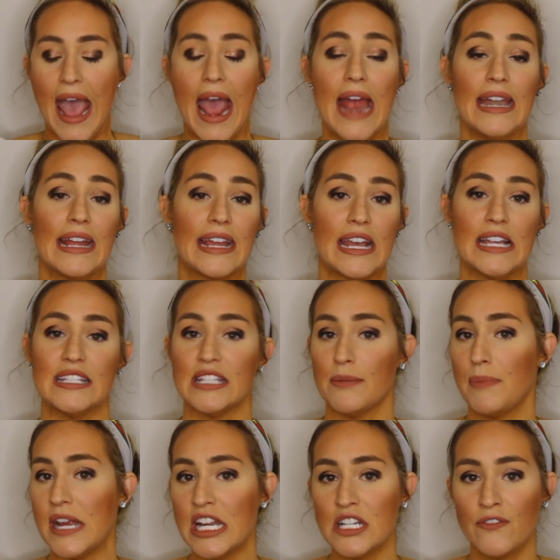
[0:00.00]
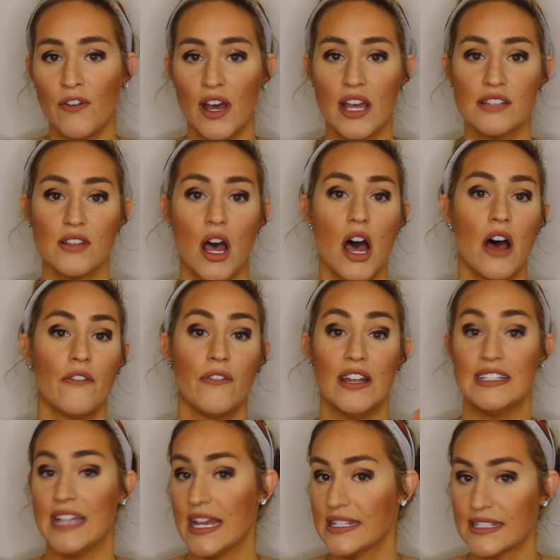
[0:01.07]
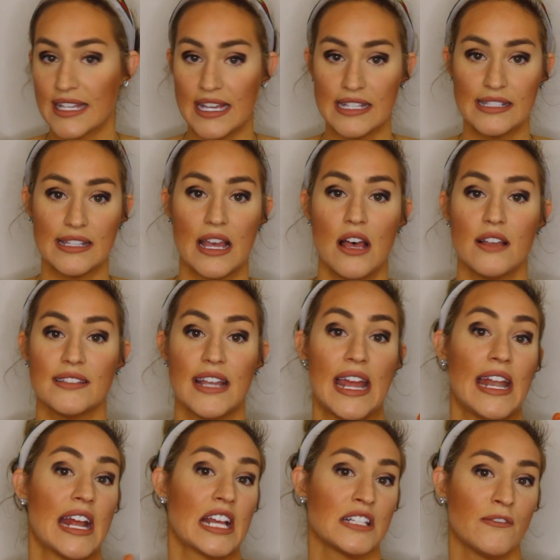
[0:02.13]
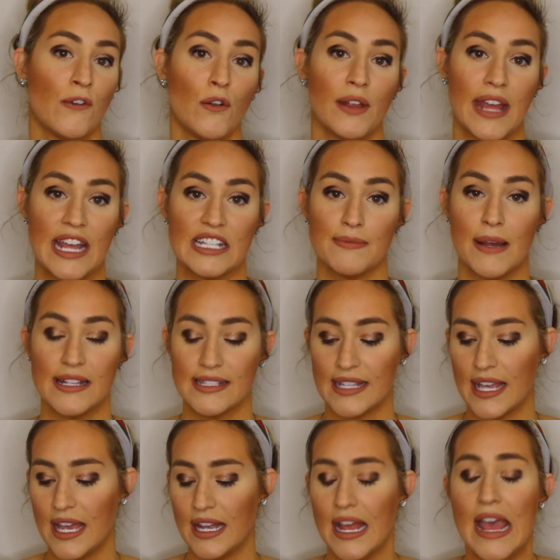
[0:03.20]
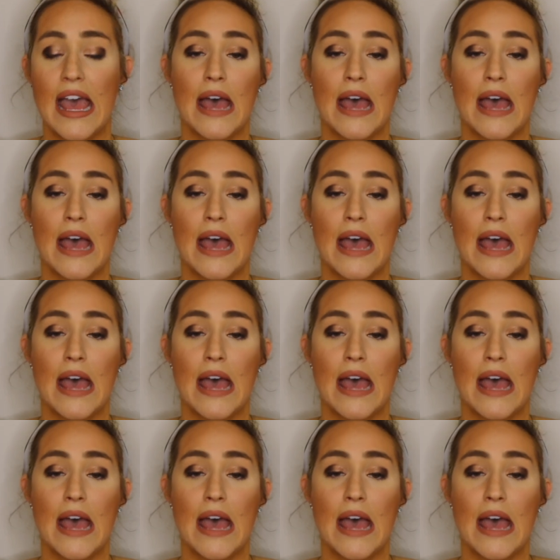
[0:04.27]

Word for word: And it gets the peach fuzz off, dead skin cells, and exfoliates my skin.